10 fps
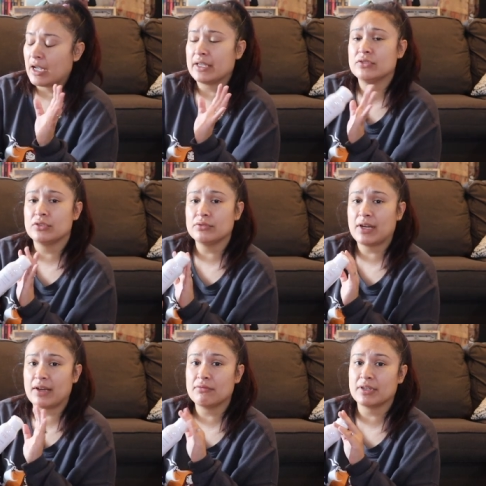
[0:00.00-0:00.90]
I do
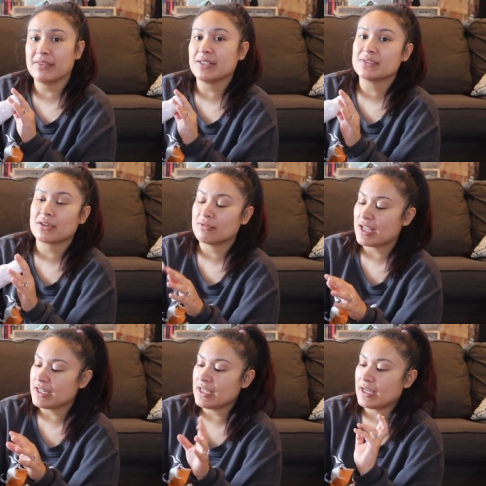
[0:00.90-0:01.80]
have one of these
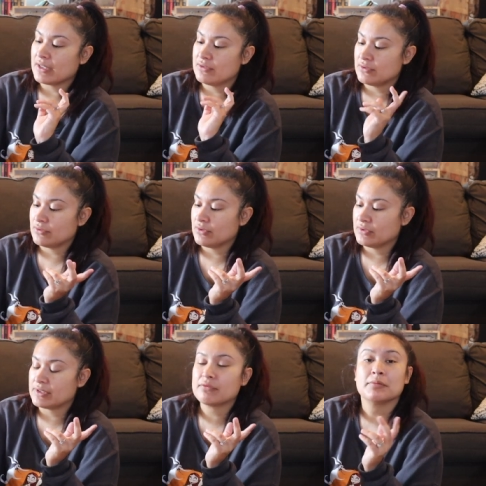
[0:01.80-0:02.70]
already. I do
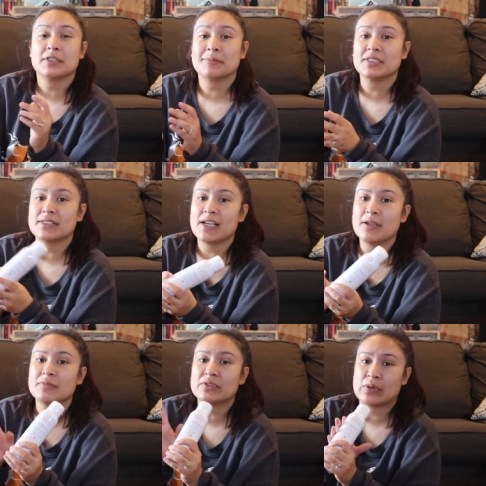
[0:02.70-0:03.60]
use it from time to
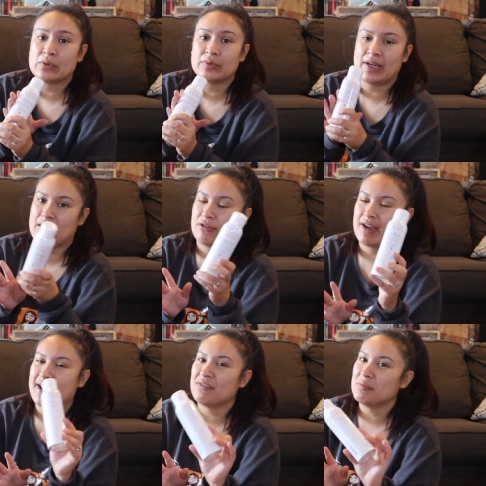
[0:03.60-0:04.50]
time, so now
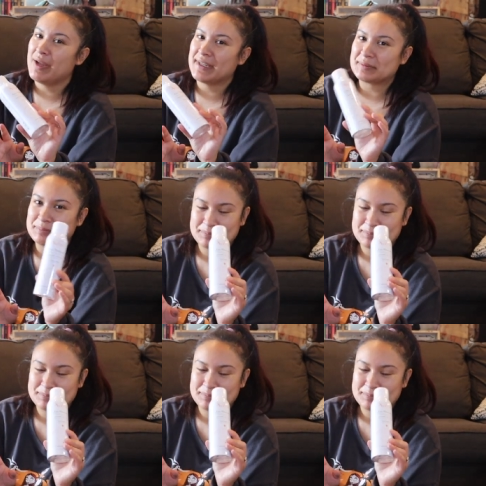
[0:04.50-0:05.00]
I have the backup.